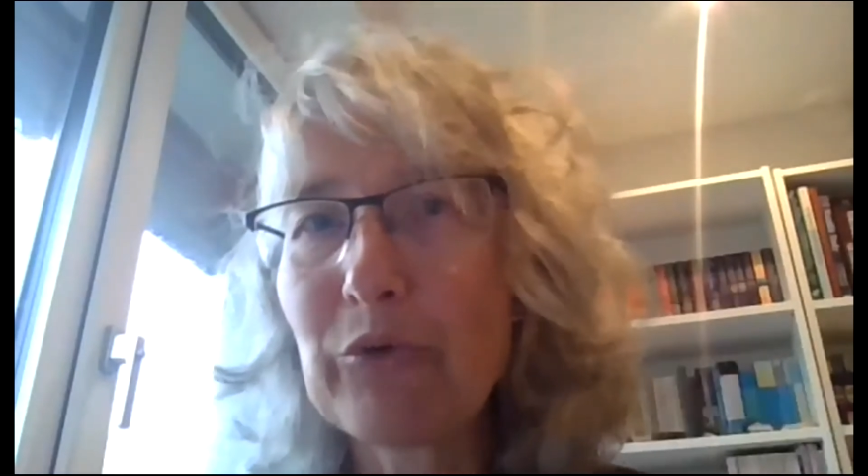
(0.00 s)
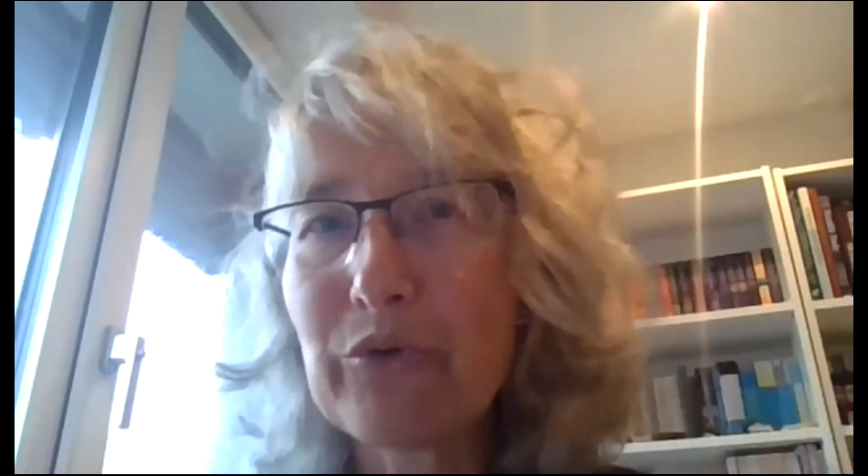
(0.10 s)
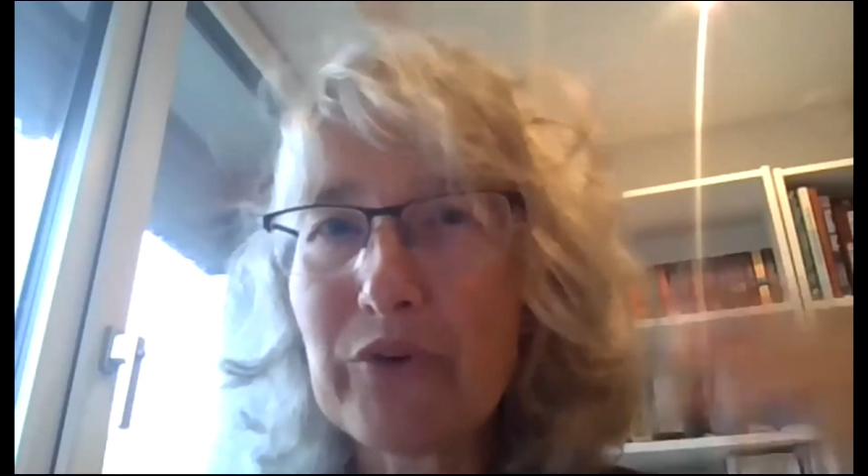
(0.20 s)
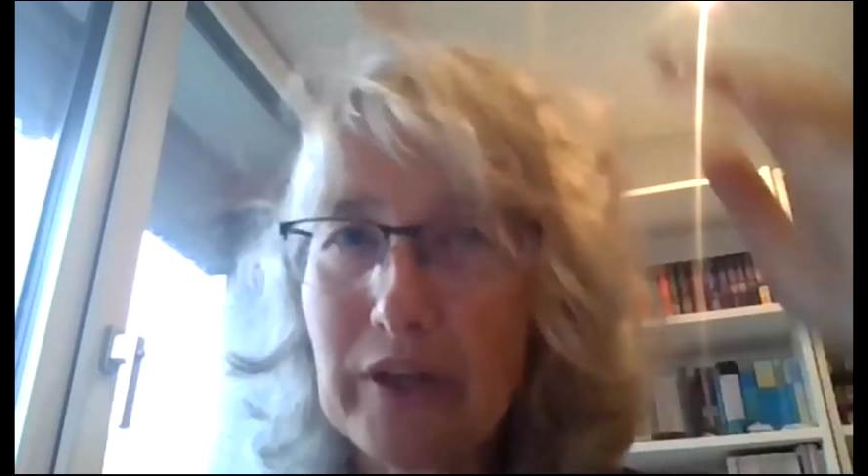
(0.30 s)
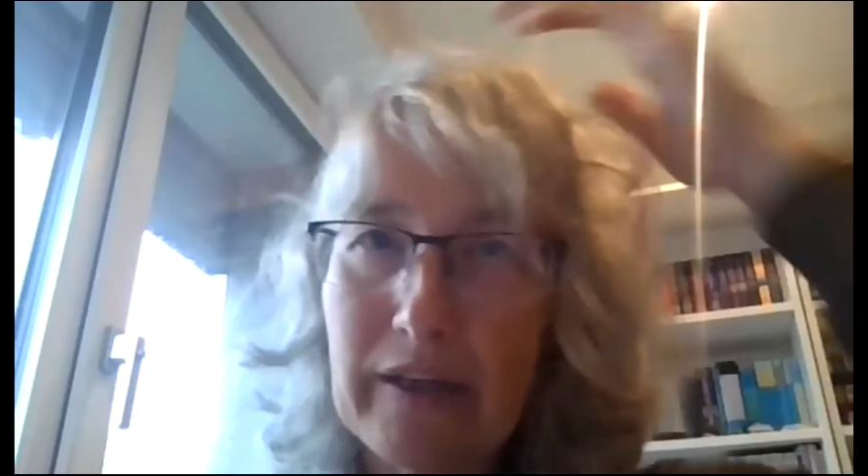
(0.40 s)

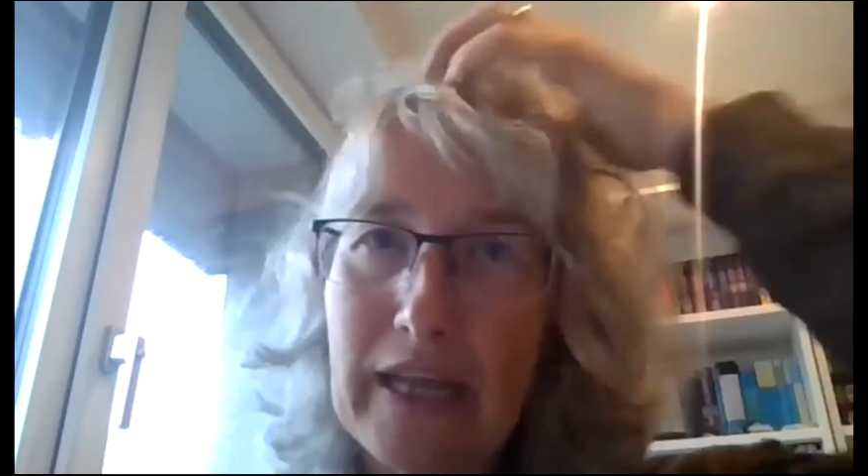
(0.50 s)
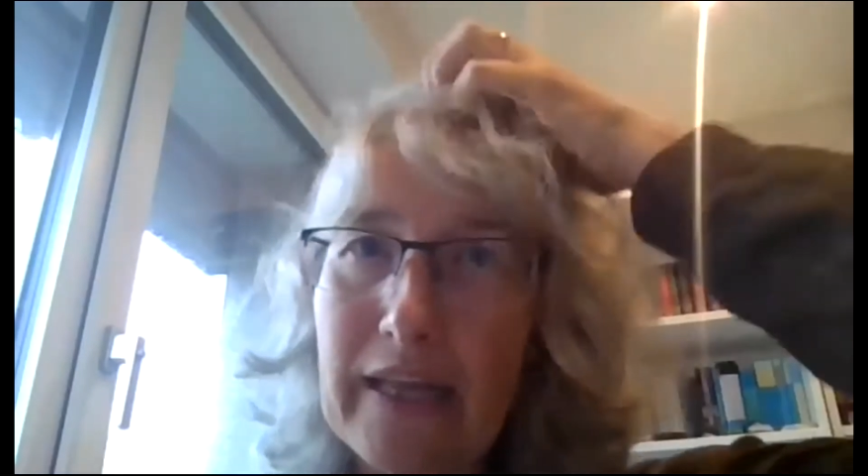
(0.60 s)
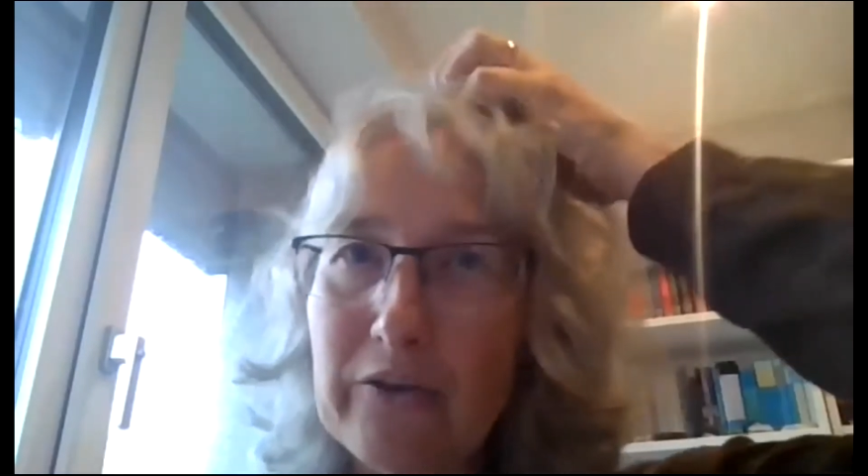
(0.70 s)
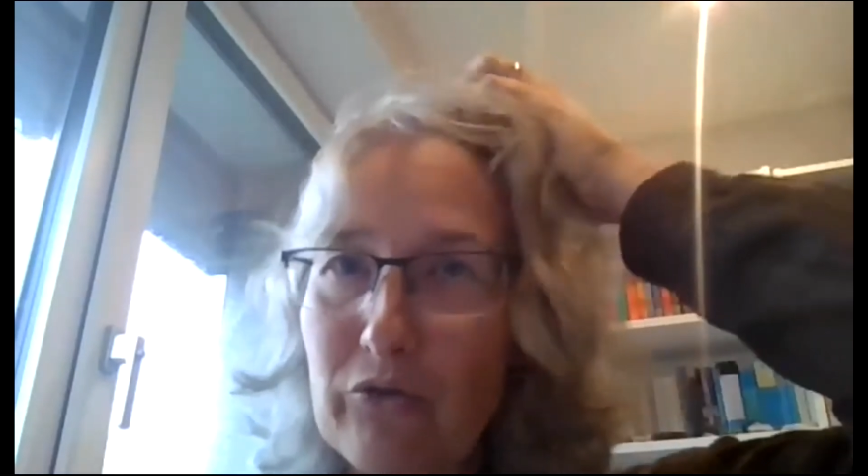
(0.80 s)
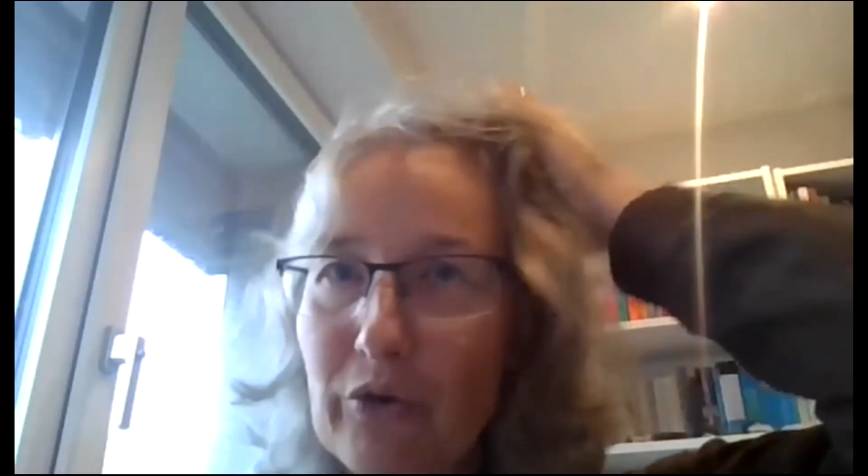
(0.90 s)
out uh,
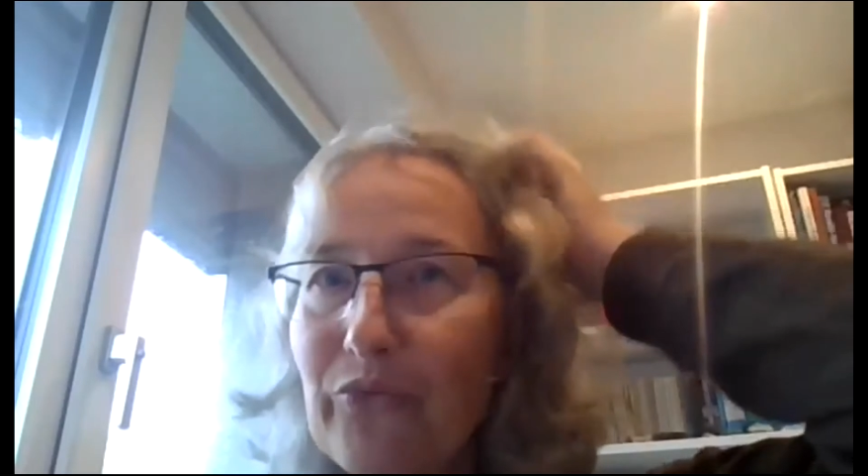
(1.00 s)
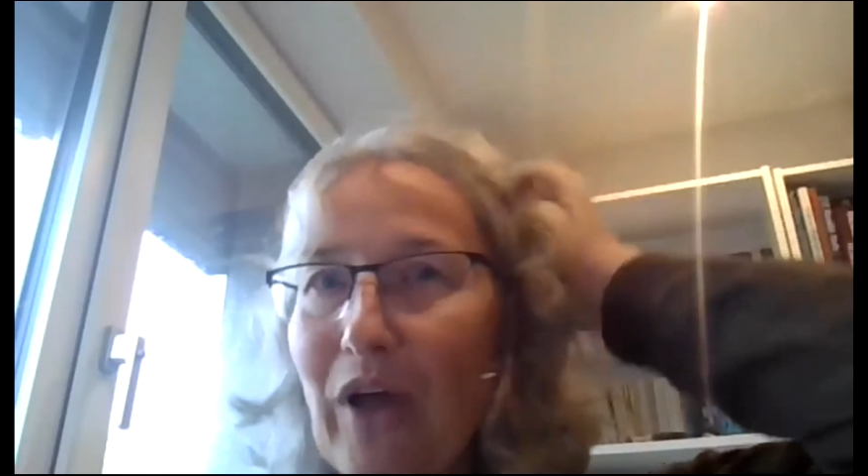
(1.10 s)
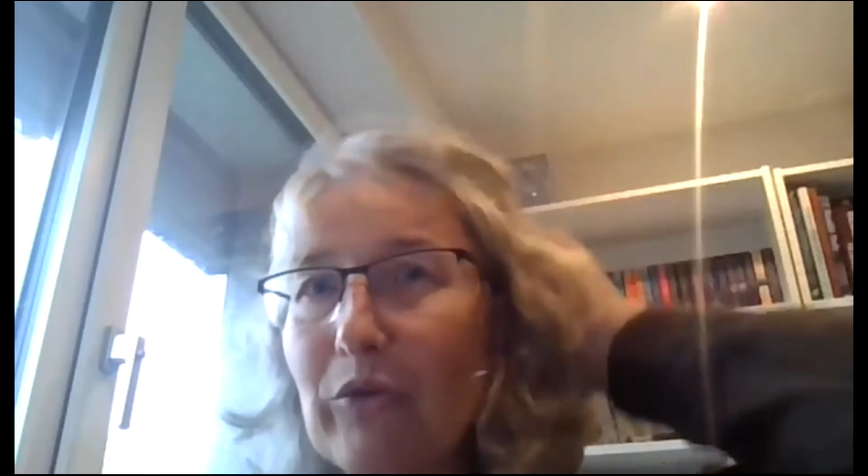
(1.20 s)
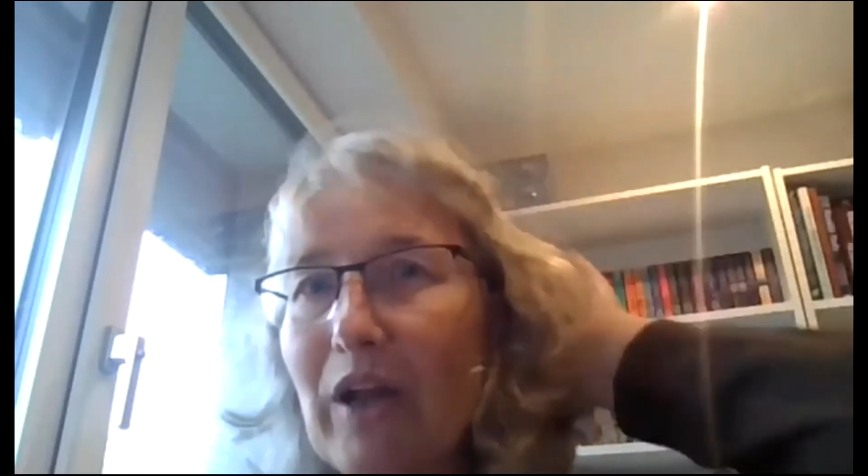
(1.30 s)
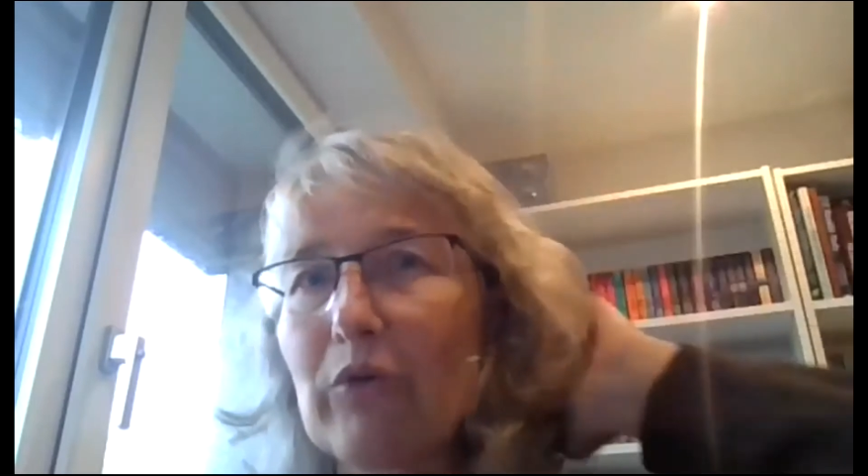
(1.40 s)
later on
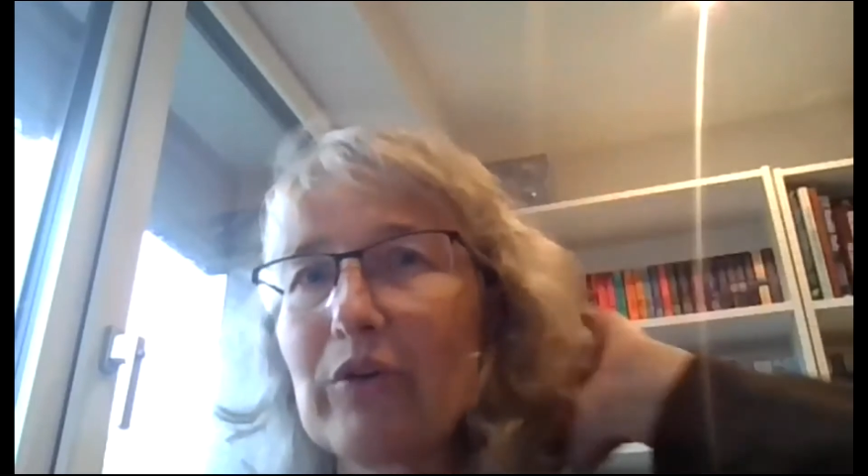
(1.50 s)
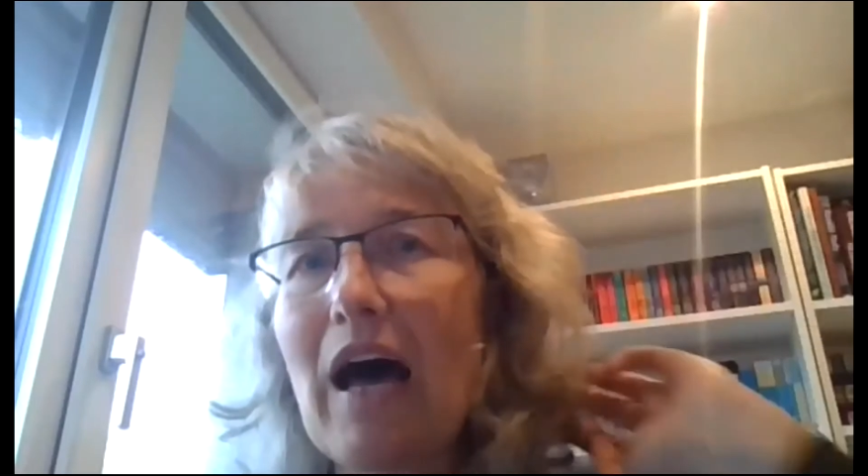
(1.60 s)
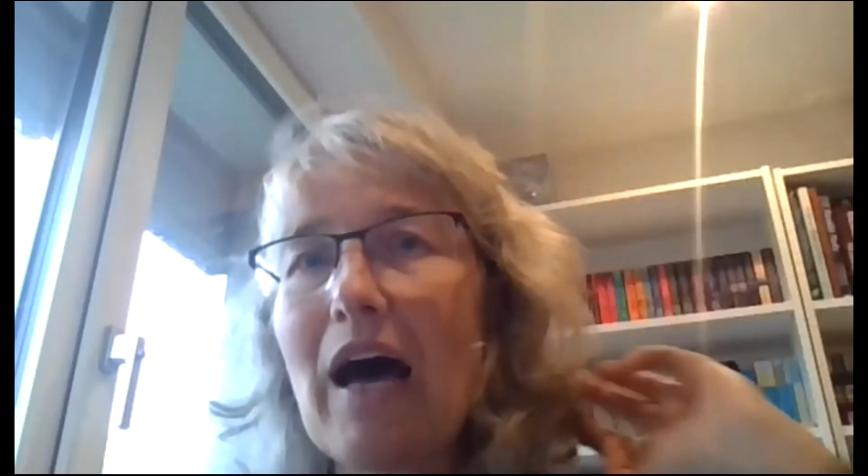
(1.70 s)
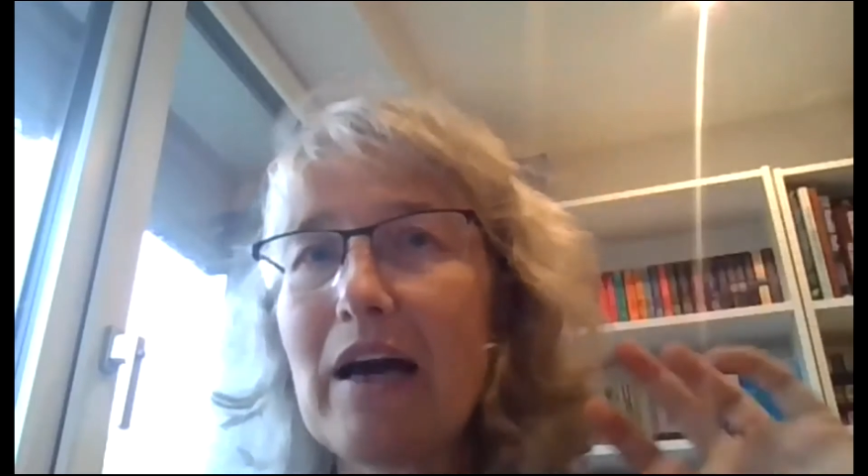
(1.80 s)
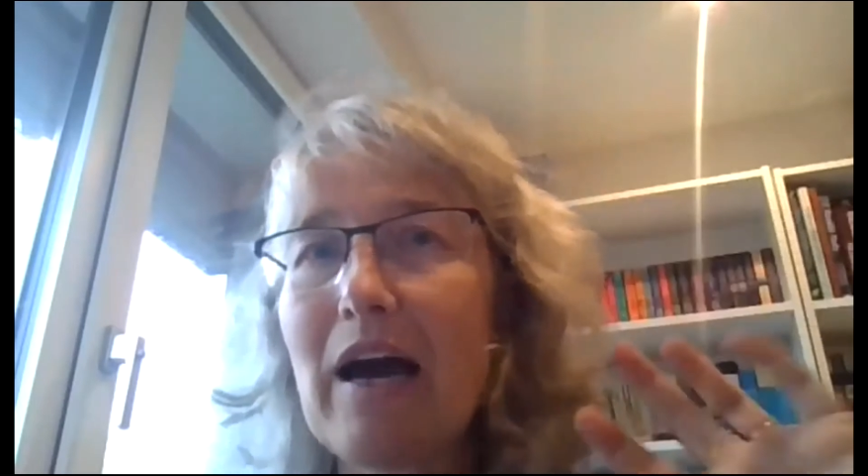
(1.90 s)
found out
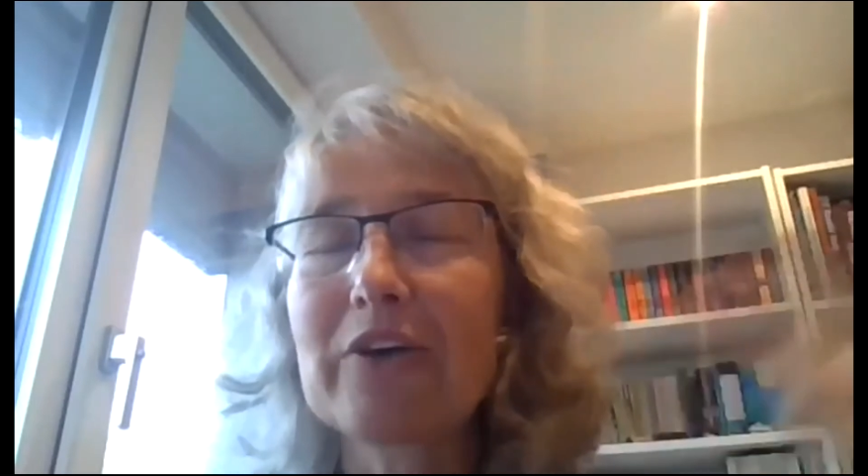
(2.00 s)
ah yeah